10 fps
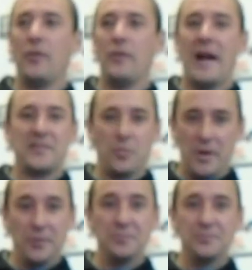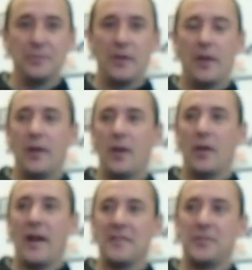That's real.
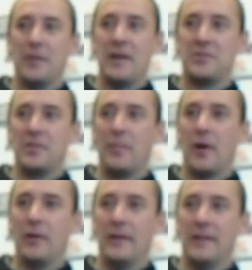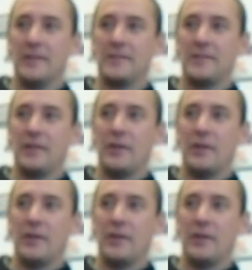Conservation is